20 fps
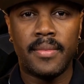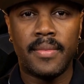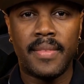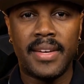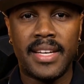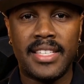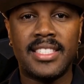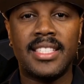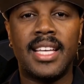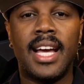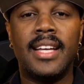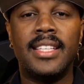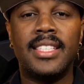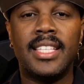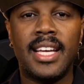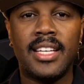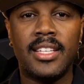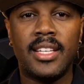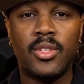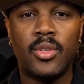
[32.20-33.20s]
It's not
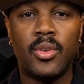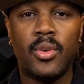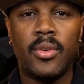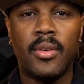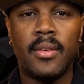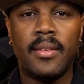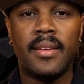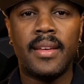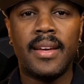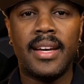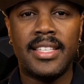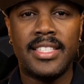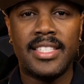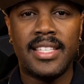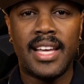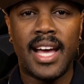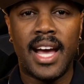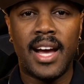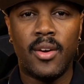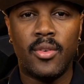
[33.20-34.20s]
technical, it's
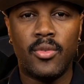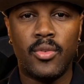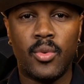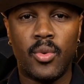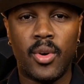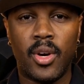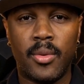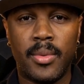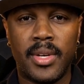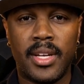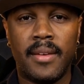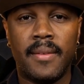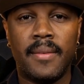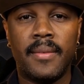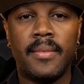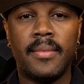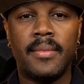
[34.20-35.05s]
not overwhelming.